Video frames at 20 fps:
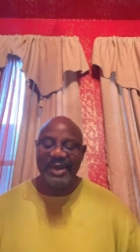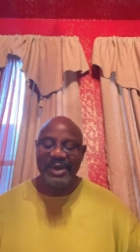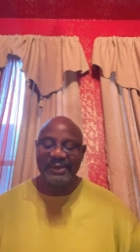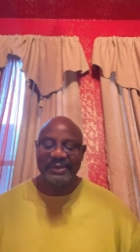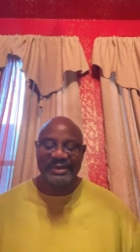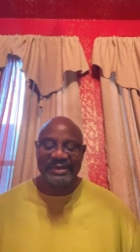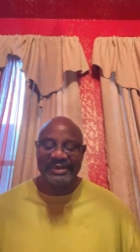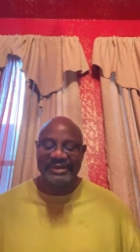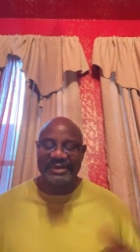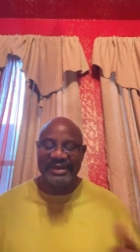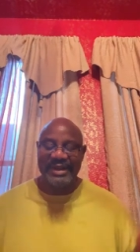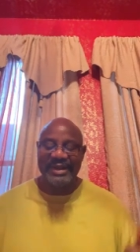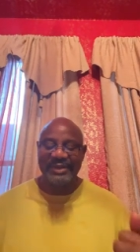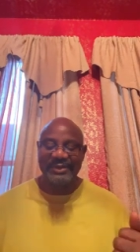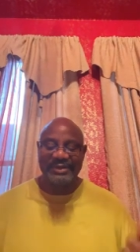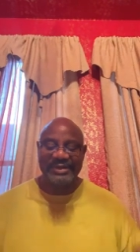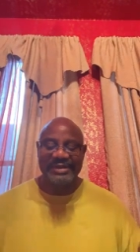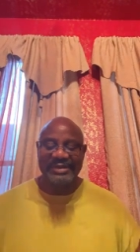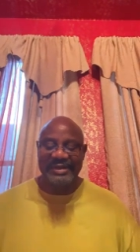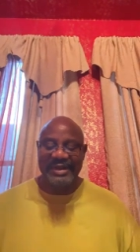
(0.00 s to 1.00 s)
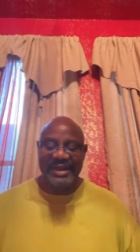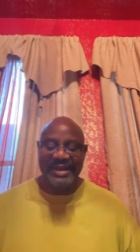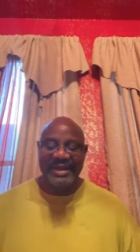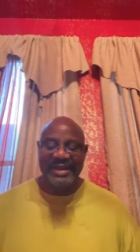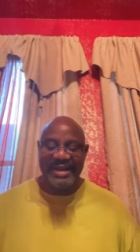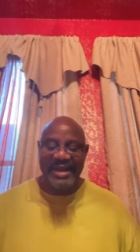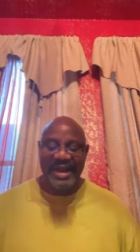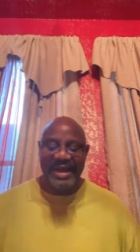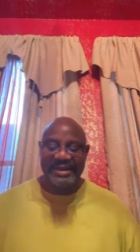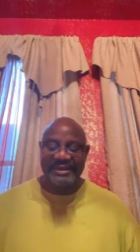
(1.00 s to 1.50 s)
about to send out this. say,
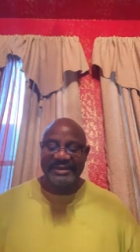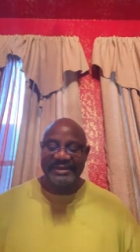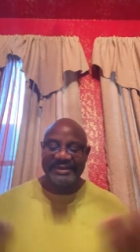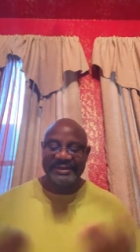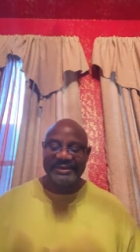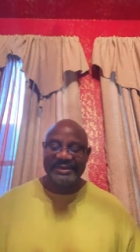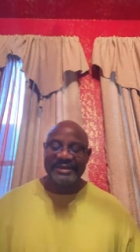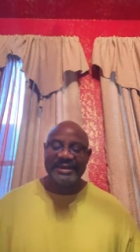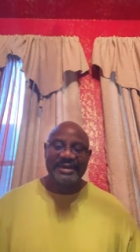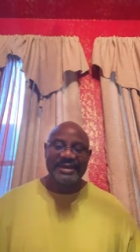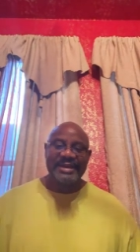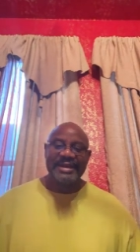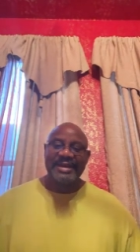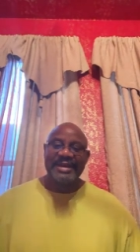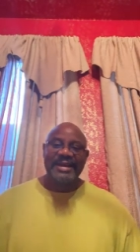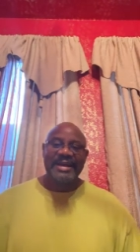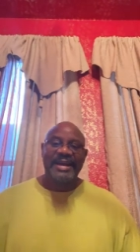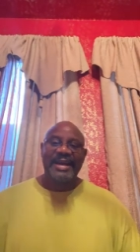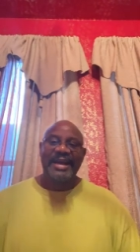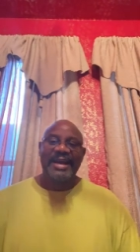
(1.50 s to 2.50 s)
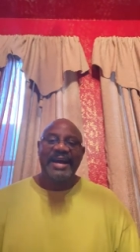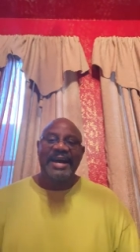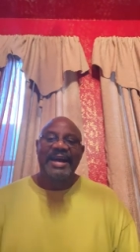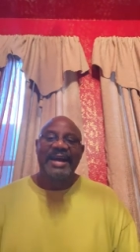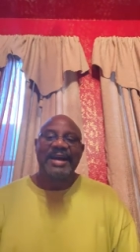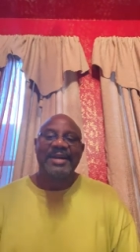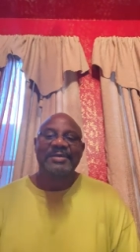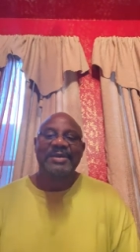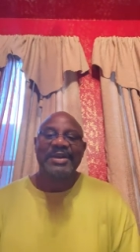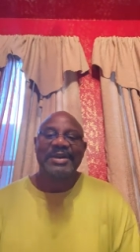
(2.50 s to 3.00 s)
hey guys,
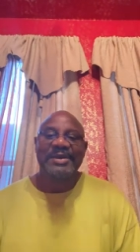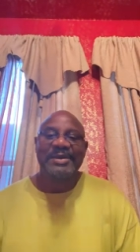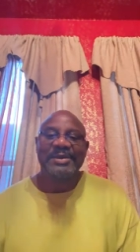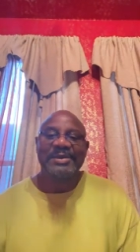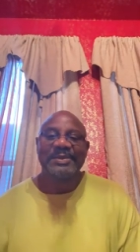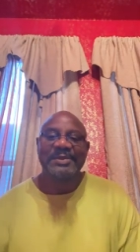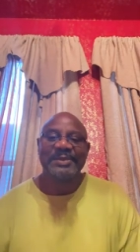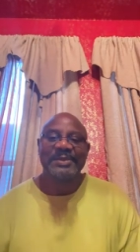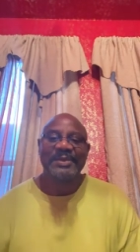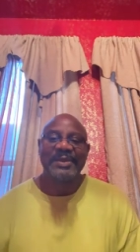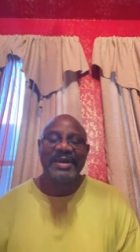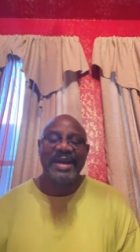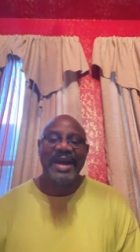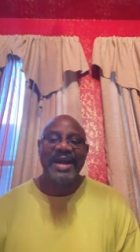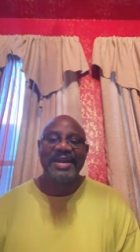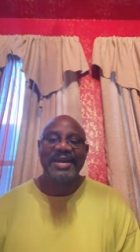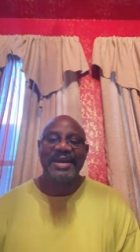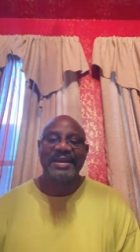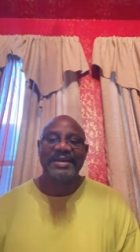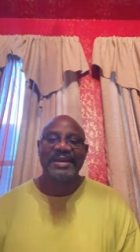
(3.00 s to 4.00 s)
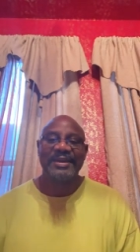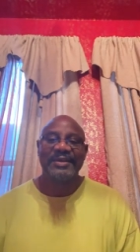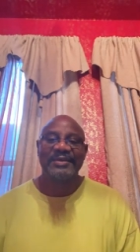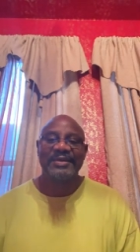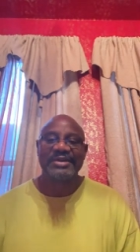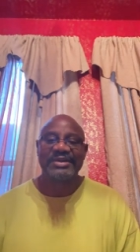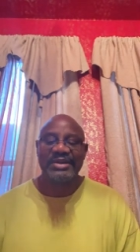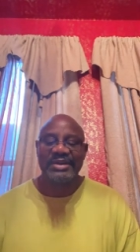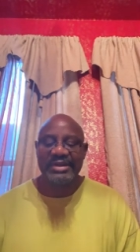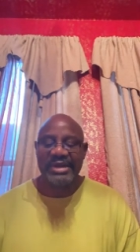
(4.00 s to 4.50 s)
um, you know, got nothing
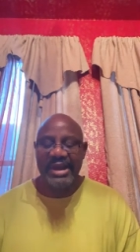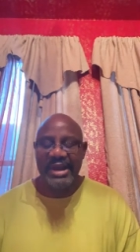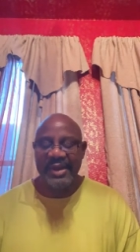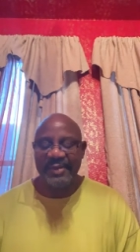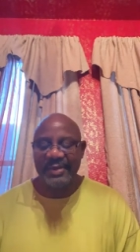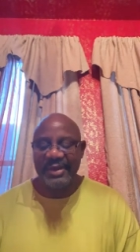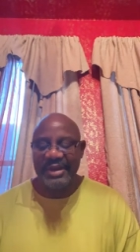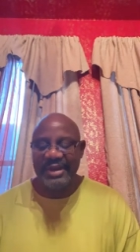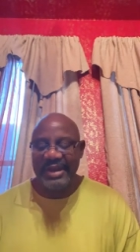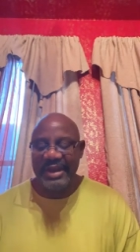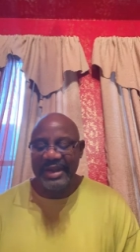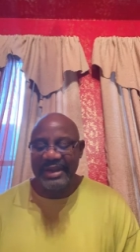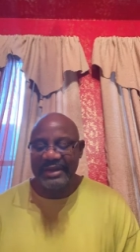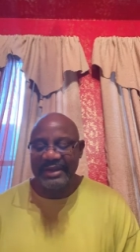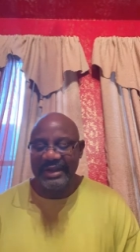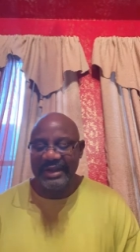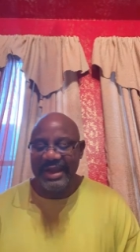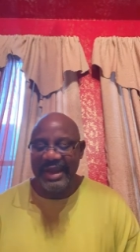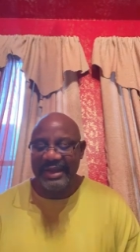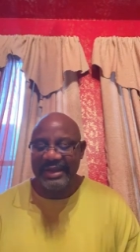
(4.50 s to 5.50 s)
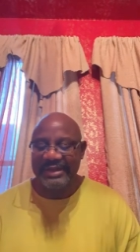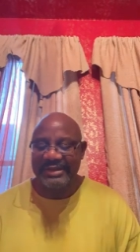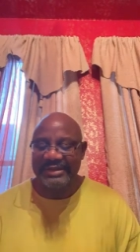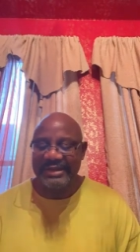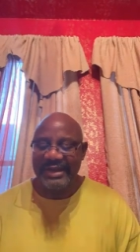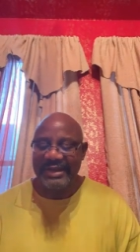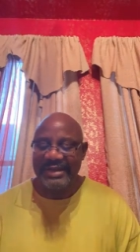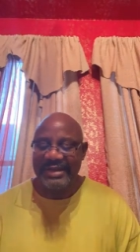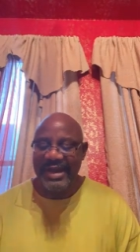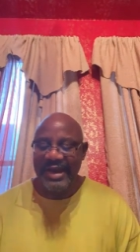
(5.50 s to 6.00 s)
for today, but then, like I
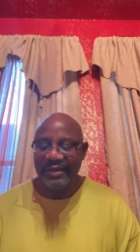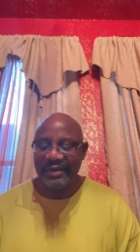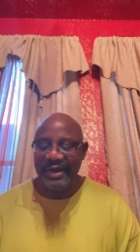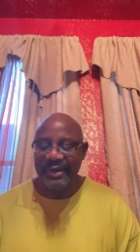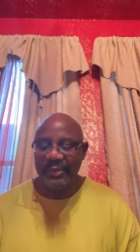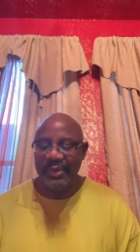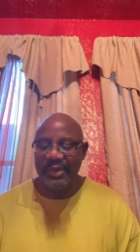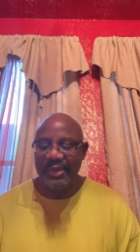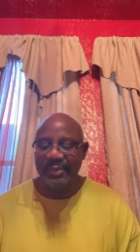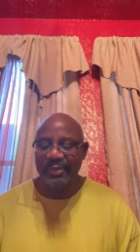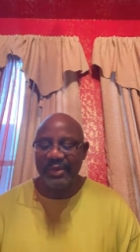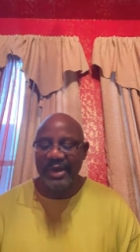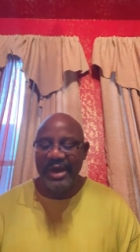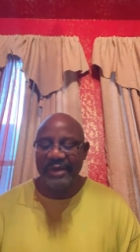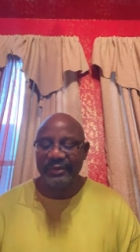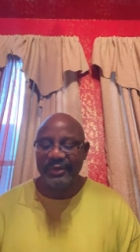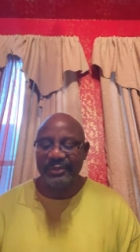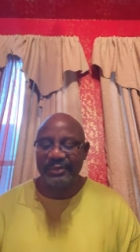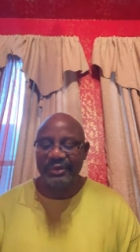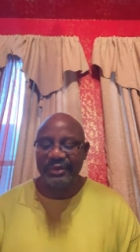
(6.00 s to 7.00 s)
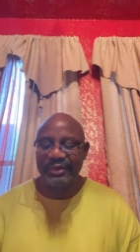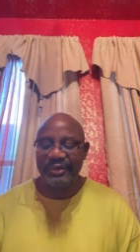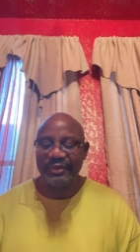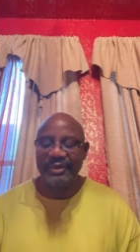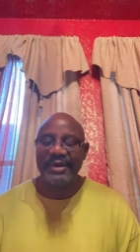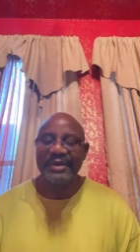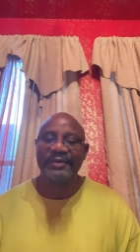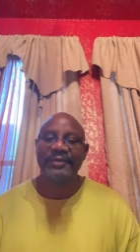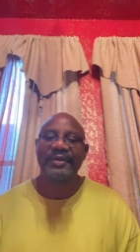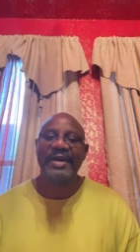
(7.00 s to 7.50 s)
said, he directed me to Proverbs
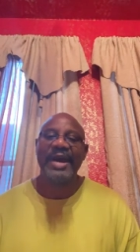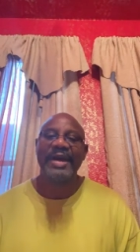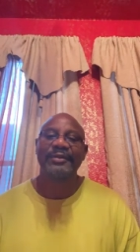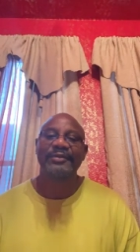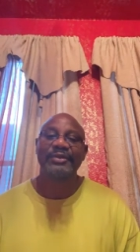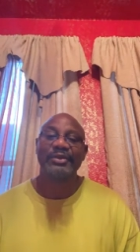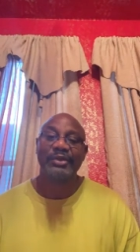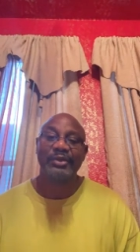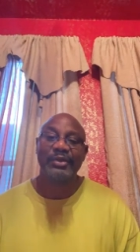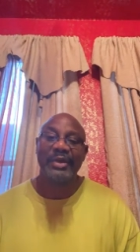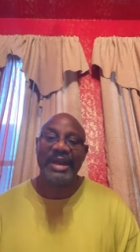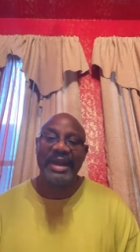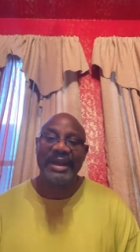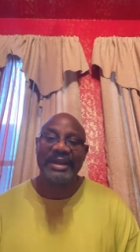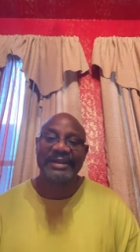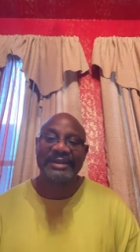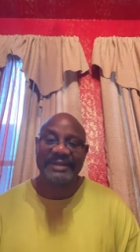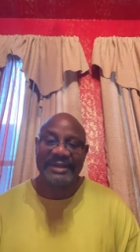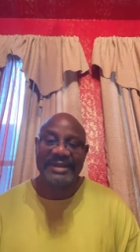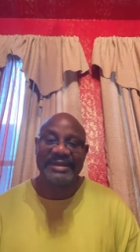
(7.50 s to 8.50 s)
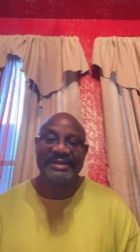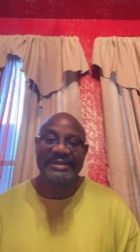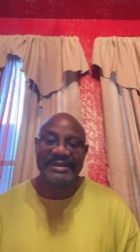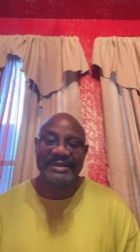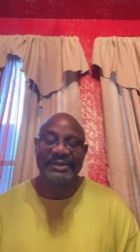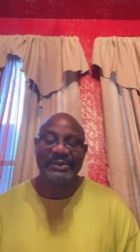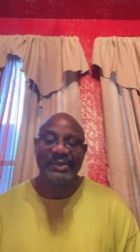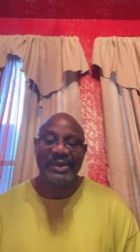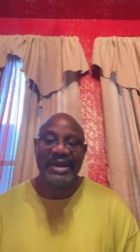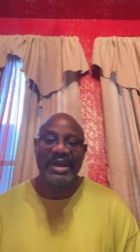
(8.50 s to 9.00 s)
3, 5 through 8. This
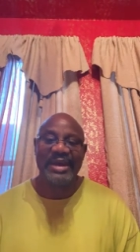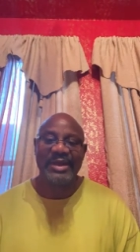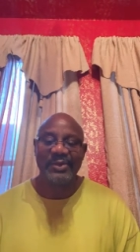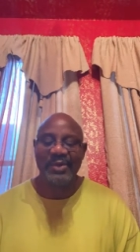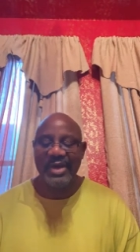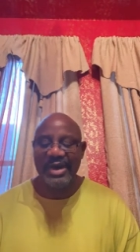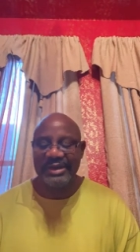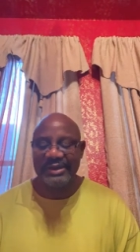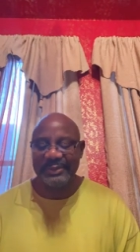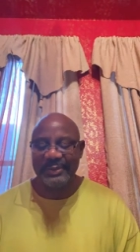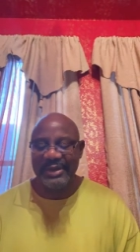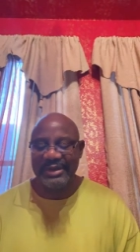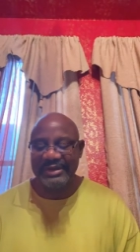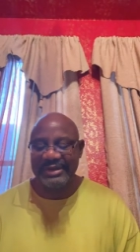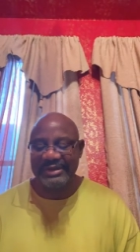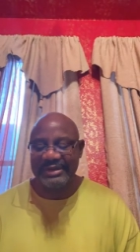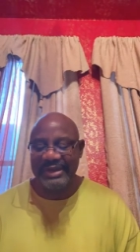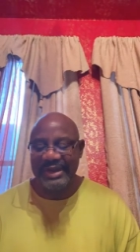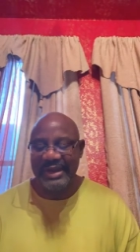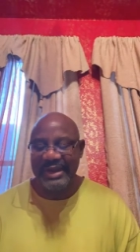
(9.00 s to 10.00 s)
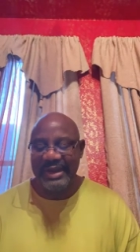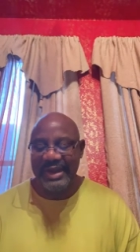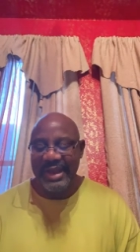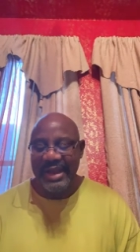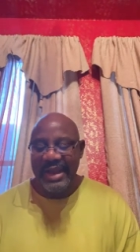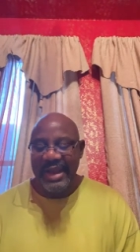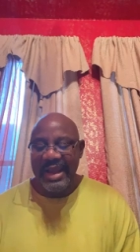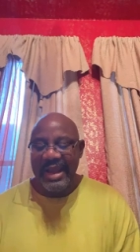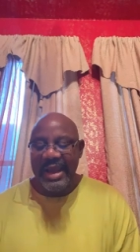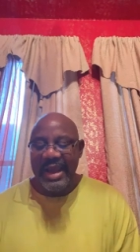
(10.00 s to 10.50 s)
is what he wants me to say.
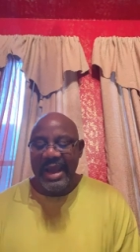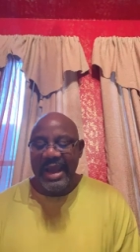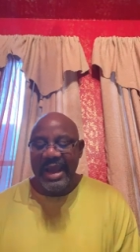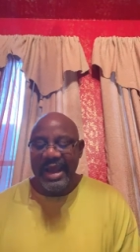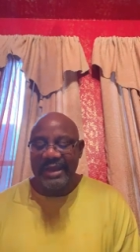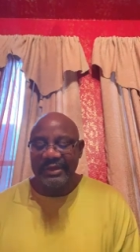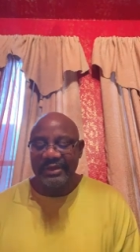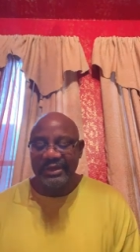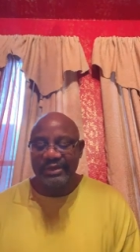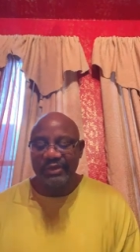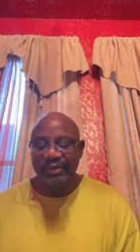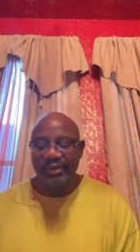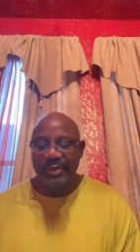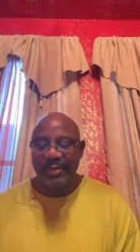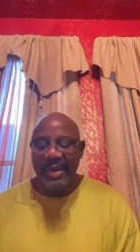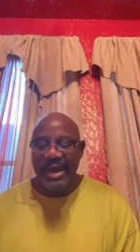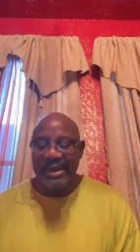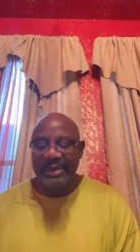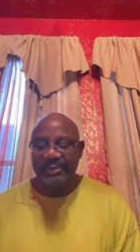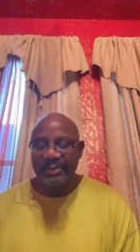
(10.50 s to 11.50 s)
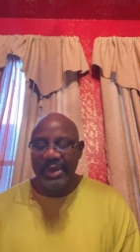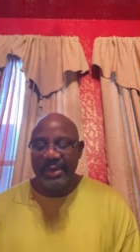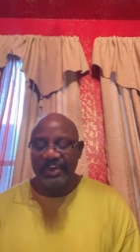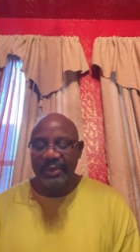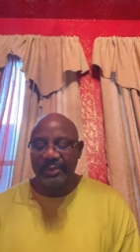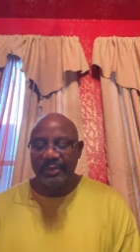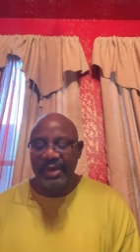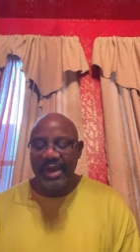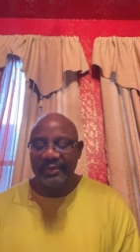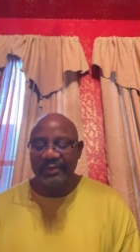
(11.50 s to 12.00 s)
And just remind
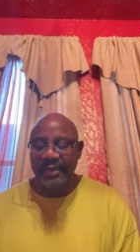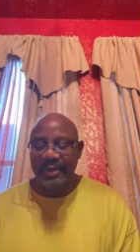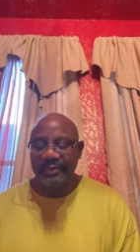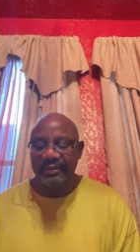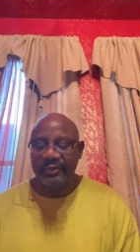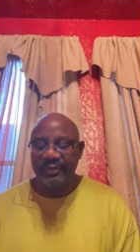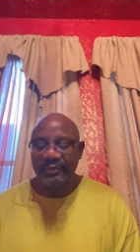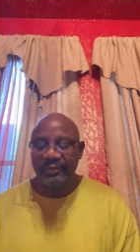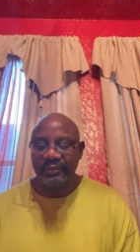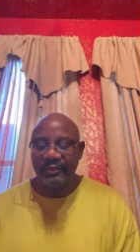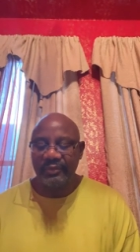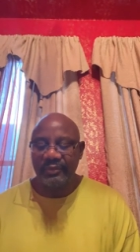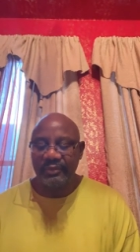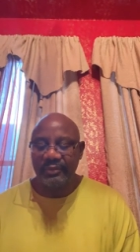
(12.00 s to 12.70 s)
people, Proverbs